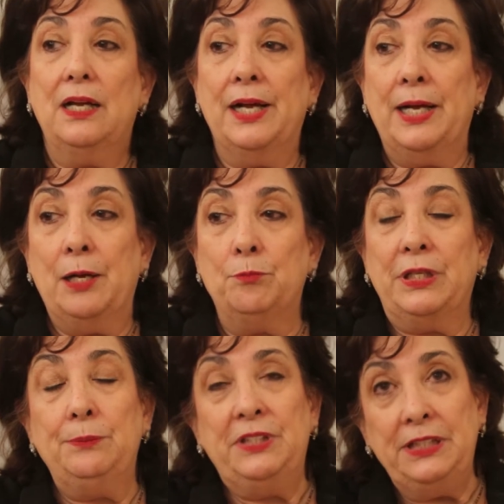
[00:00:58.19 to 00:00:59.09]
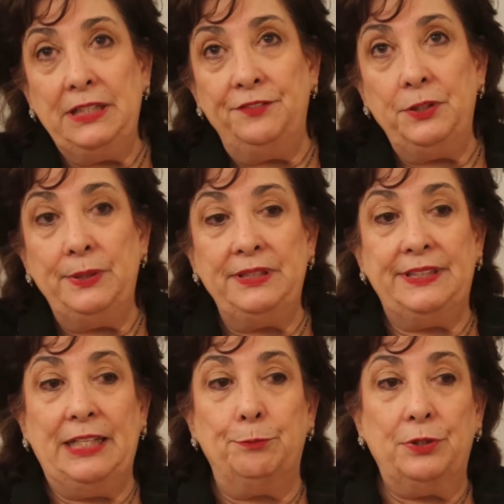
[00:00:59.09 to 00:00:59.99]
Um, but I'm going to give you an
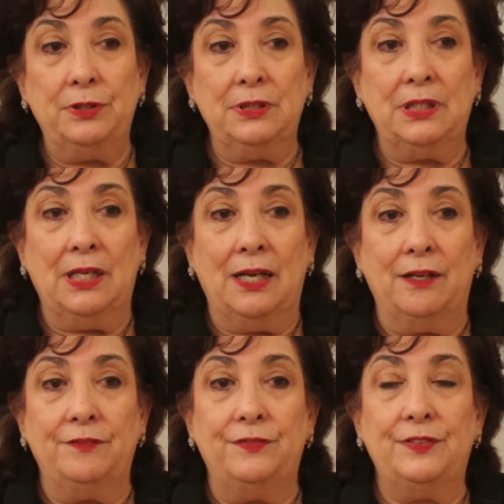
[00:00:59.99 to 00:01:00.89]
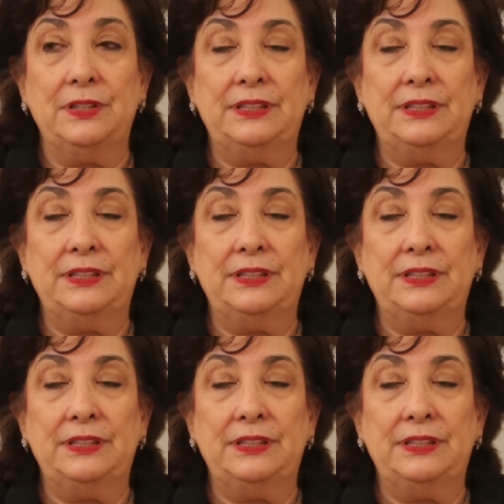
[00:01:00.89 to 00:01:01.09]
example of